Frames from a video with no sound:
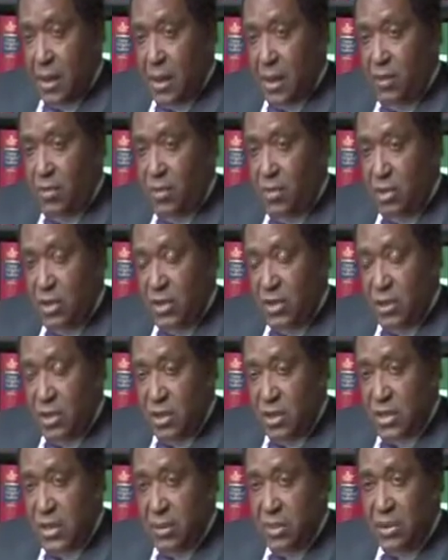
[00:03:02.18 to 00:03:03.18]
If you listen
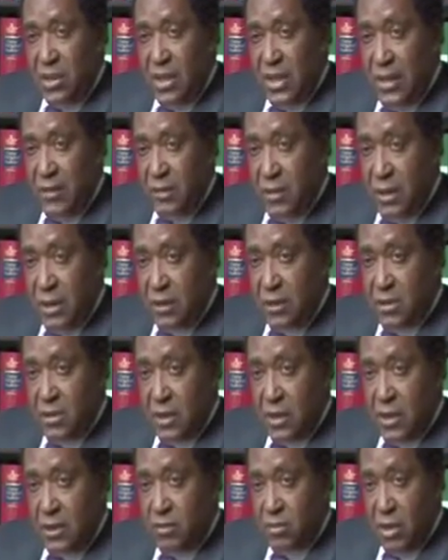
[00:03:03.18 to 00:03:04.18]
to some of the evidence,
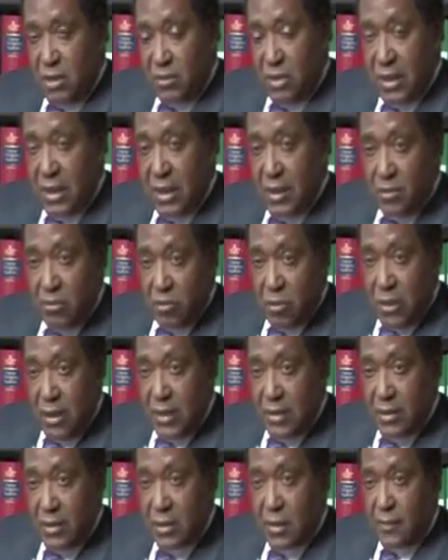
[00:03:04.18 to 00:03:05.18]
Trayvon
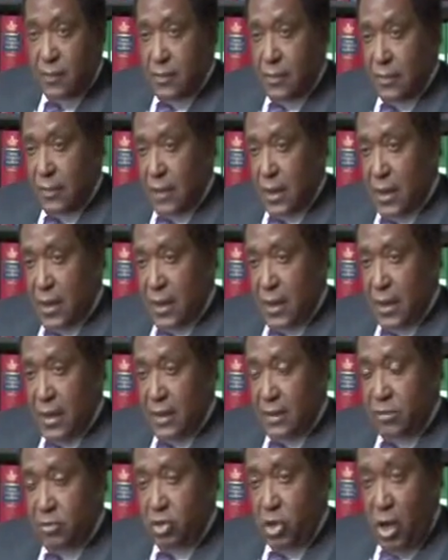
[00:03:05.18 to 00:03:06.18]
was
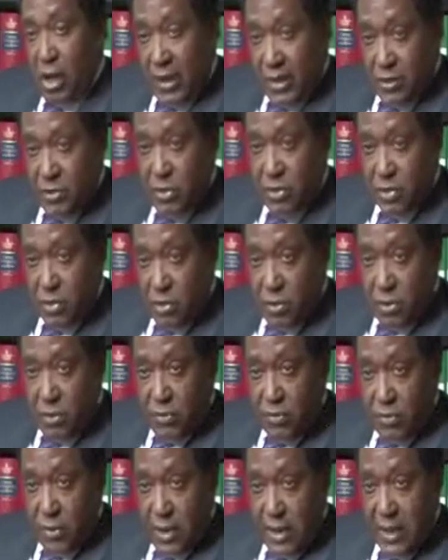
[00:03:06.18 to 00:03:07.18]
talking to his
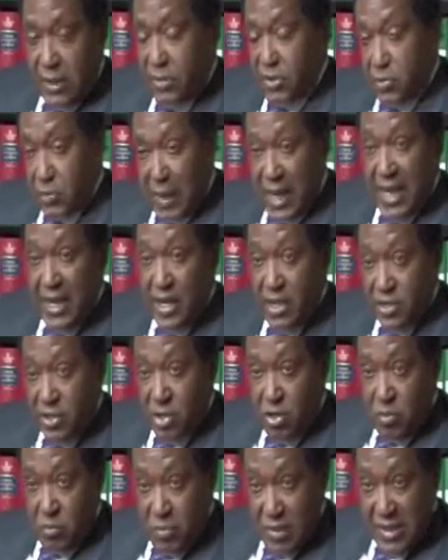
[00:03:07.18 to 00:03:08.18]
girlfriend. He was minding his
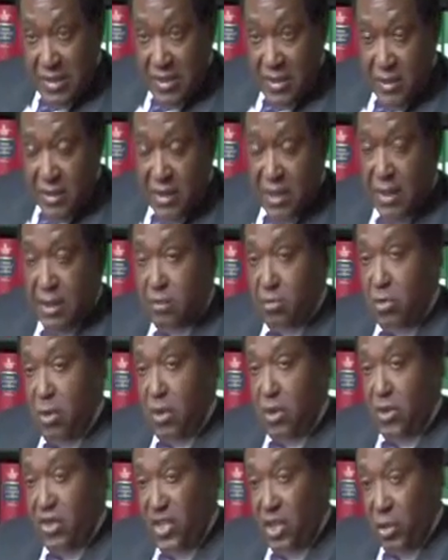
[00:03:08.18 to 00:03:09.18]
own business. He
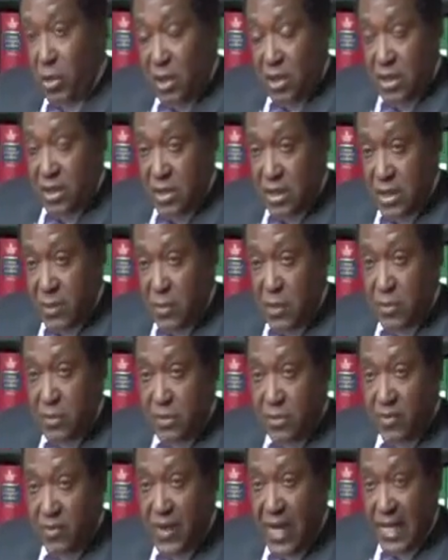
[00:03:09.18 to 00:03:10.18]
noted that someone
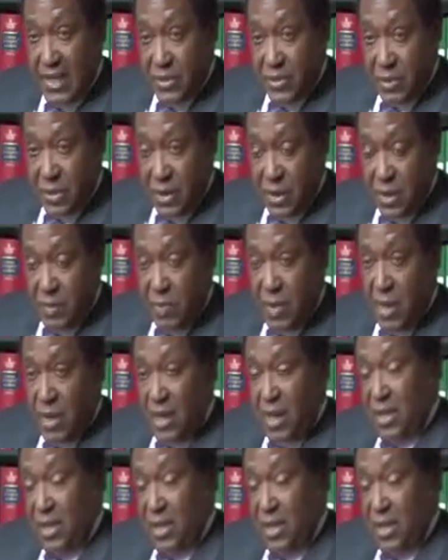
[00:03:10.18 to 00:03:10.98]
was following him.